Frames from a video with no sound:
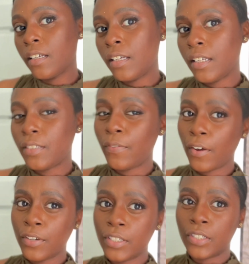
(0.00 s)
It's
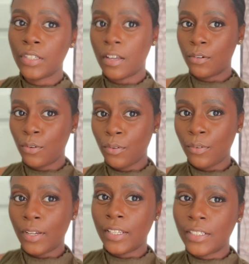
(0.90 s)
very
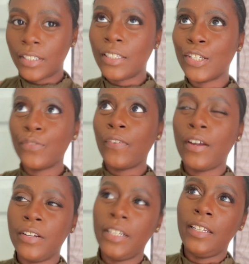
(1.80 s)
subtle. It just looks
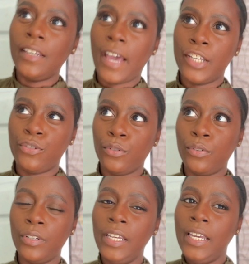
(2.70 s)
very
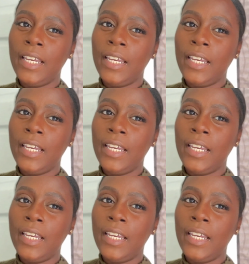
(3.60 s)
natural.